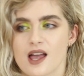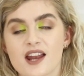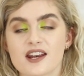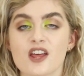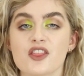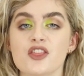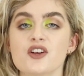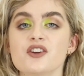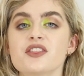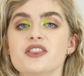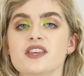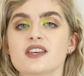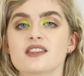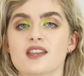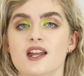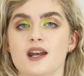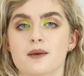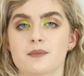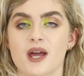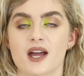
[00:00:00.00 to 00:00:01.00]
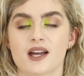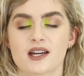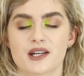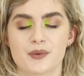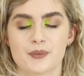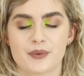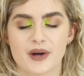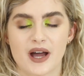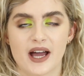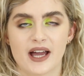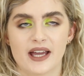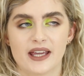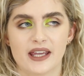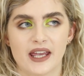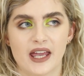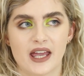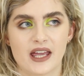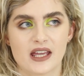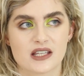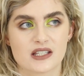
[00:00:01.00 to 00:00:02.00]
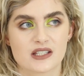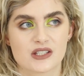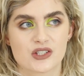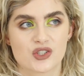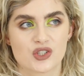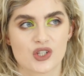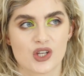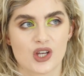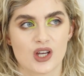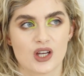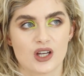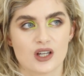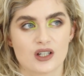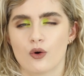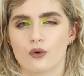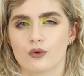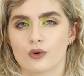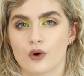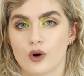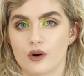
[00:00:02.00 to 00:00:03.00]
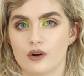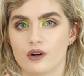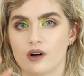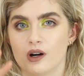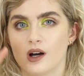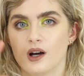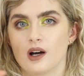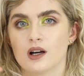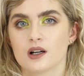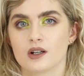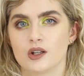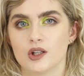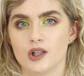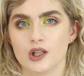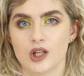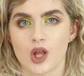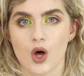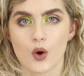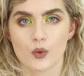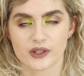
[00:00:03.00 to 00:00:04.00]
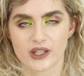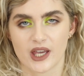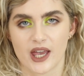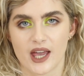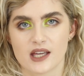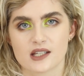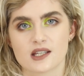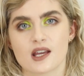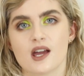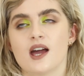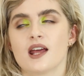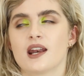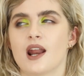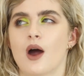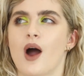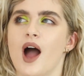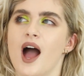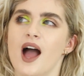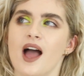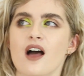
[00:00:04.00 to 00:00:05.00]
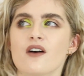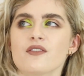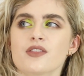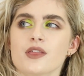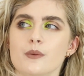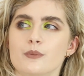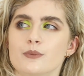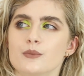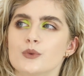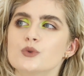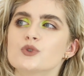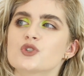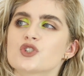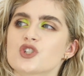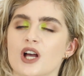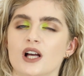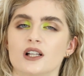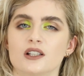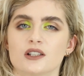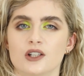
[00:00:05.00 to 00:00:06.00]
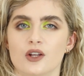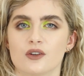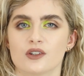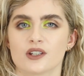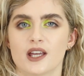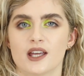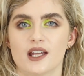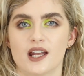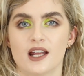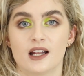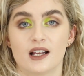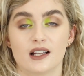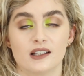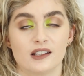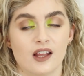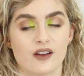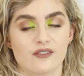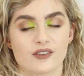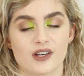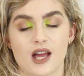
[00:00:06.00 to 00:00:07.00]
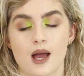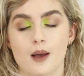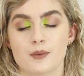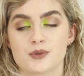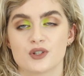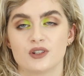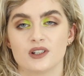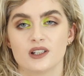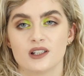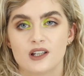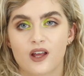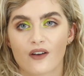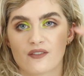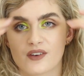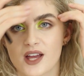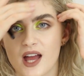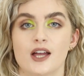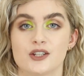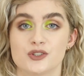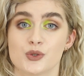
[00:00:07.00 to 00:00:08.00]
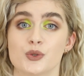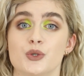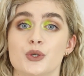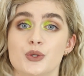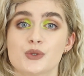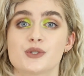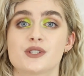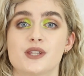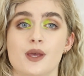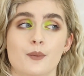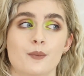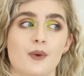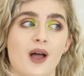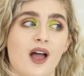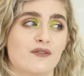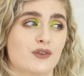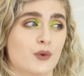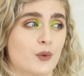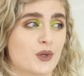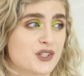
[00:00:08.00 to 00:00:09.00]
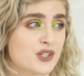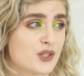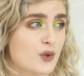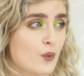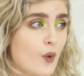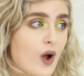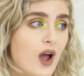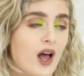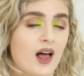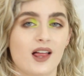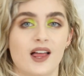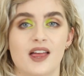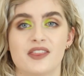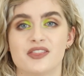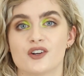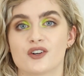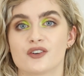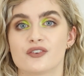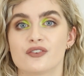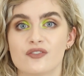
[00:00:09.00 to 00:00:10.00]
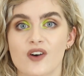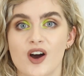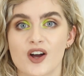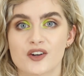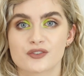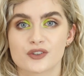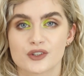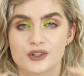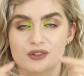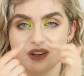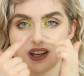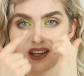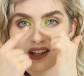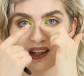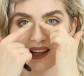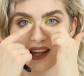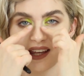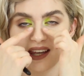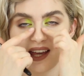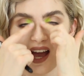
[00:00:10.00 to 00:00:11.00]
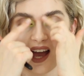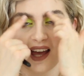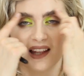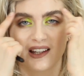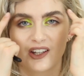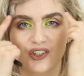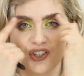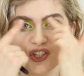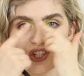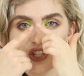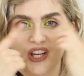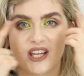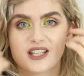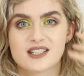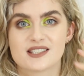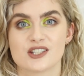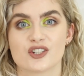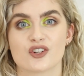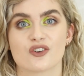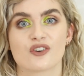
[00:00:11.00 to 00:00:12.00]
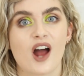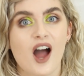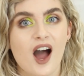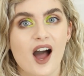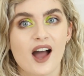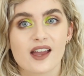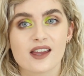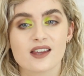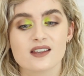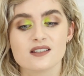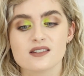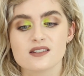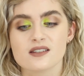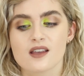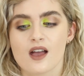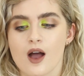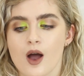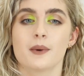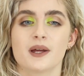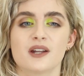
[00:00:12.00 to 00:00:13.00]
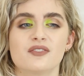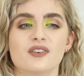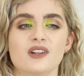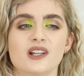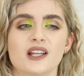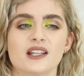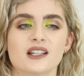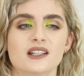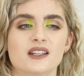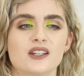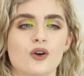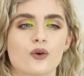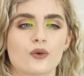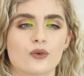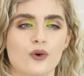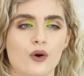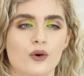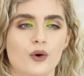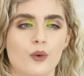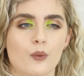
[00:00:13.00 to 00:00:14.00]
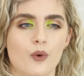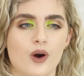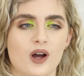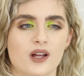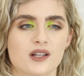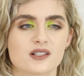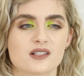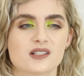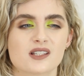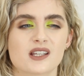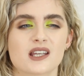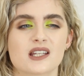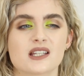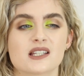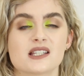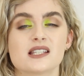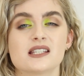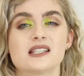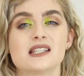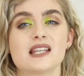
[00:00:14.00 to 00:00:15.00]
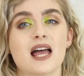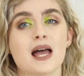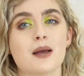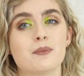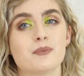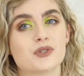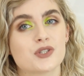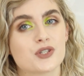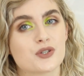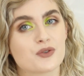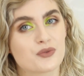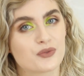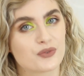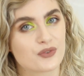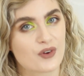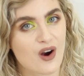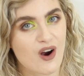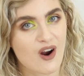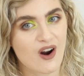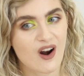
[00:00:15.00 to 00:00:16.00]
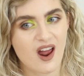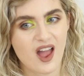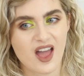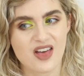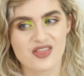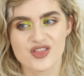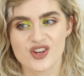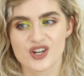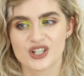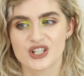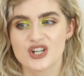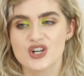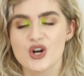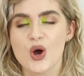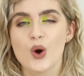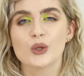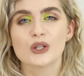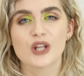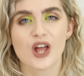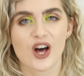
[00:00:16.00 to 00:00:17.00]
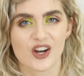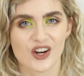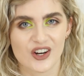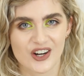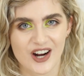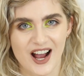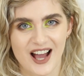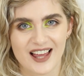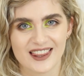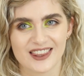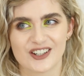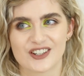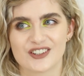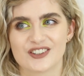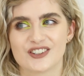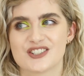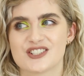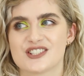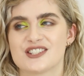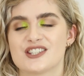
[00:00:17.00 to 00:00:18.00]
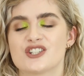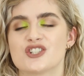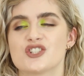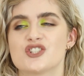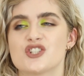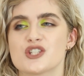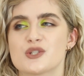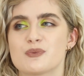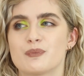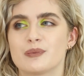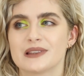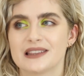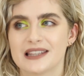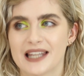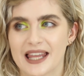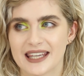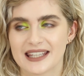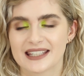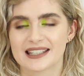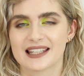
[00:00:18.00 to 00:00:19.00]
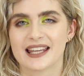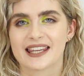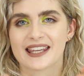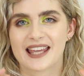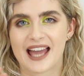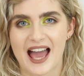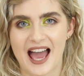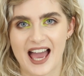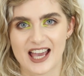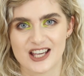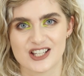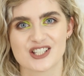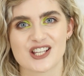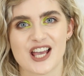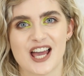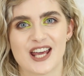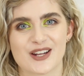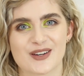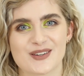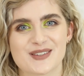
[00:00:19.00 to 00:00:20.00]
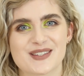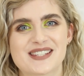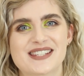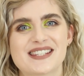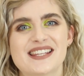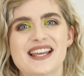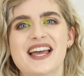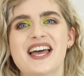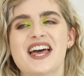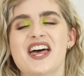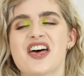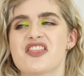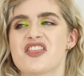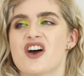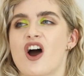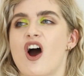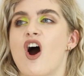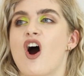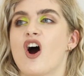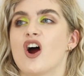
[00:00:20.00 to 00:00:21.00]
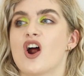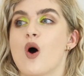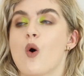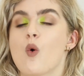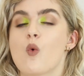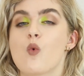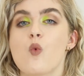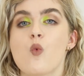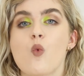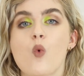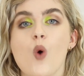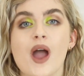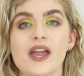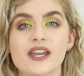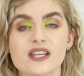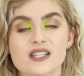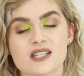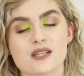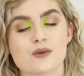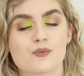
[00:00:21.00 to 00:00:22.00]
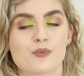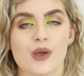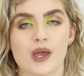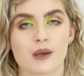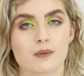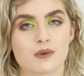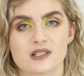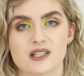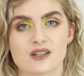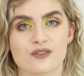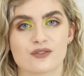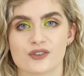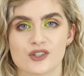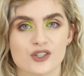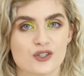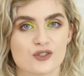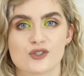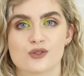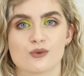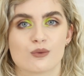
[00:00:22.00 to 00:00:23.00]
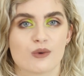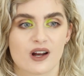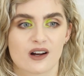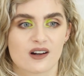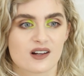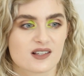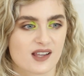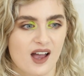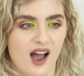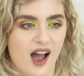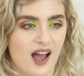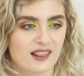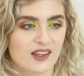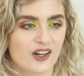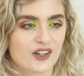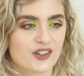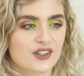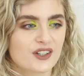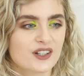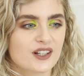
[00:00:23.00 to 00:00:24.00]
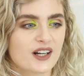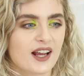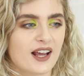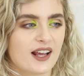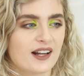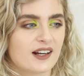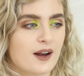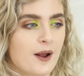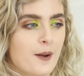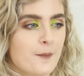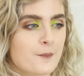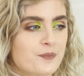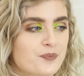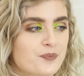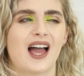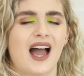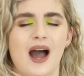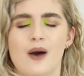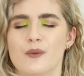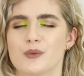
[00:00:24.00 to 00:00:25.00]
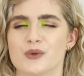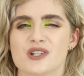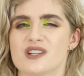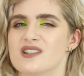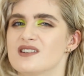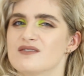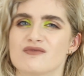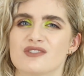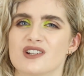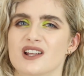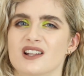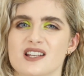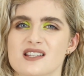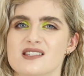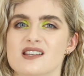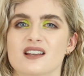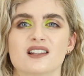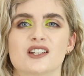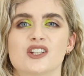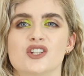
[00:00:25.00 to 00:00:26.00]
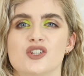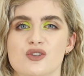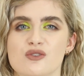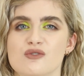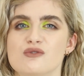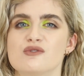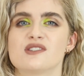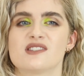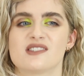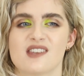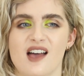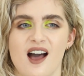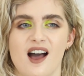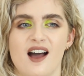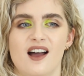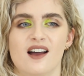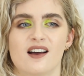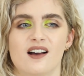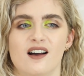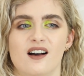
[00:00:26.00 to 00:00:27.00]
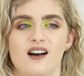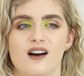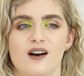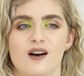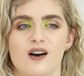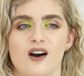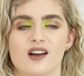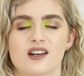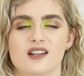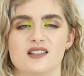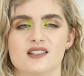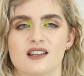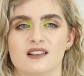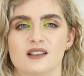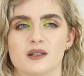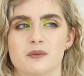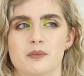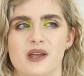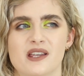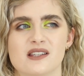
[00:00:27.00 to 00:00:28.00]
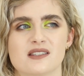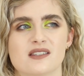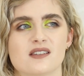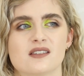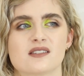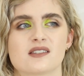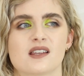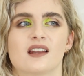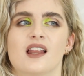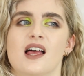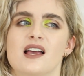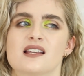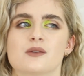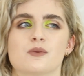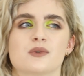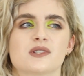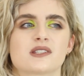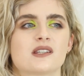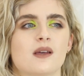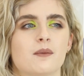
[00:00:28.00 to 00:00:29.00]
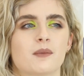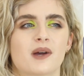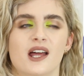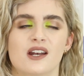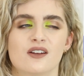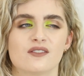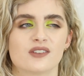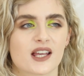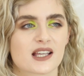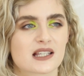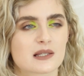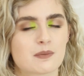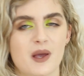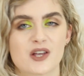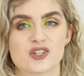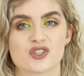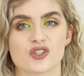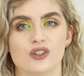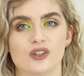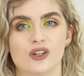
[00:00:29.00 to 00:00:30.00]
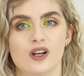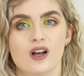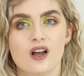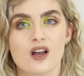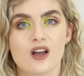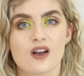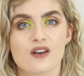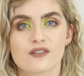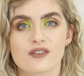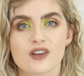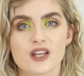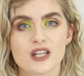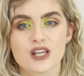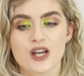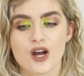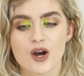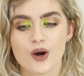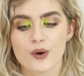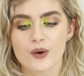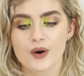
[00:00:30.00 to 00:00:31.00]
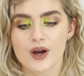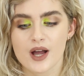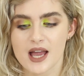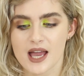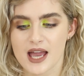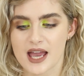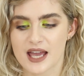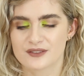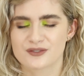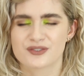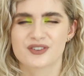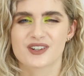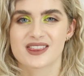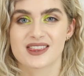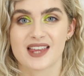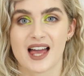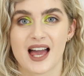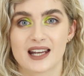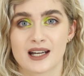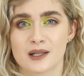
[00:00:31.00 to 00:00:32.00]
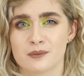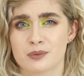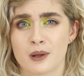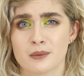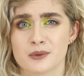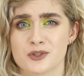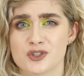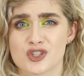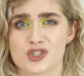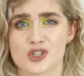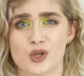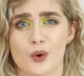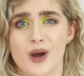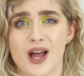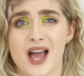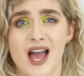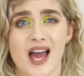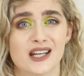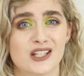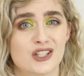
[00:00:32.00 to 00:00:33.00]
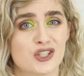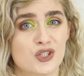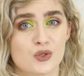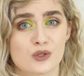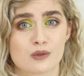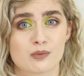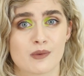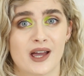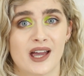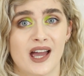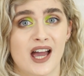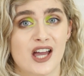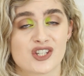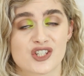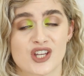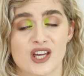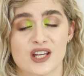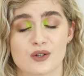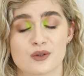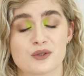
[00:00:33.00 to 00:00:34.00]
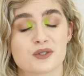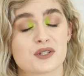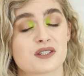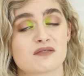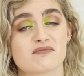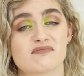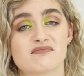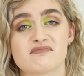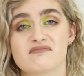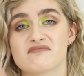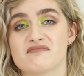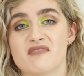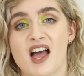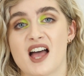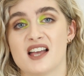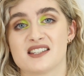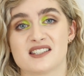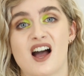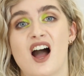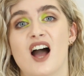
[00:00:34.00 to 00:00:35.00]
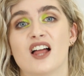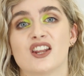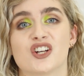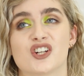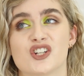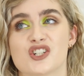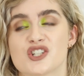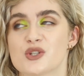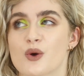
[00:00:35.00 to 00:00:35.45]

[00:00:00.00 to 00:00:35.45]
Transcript: Another thing that I'm not gonna buy is the Aurora Glow Kit. Now, I have the Moonchild Glow Kit and I love it, absolutely love it. I do use them every once in a while and they're fun for creating like highlighter shades in your eyes. But I feel like the Aurora one took it a step too far and they're no longer highlighters. They're just plain like eyeshadows that are way too pigmented for you to wear as a highlighter, and I wouldn't realistically use that on a daily basis unless it was some kind of like special video, and for that I'd probably just go ahead and use my eyeshadows as a highlighter.